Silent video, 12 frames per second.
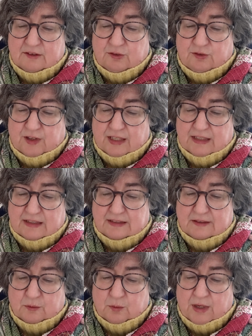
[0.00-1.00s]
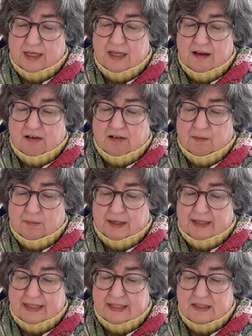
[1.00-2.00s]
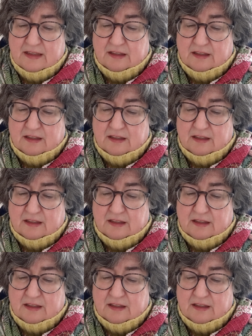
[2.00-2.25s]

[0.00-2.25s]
fix we our mind,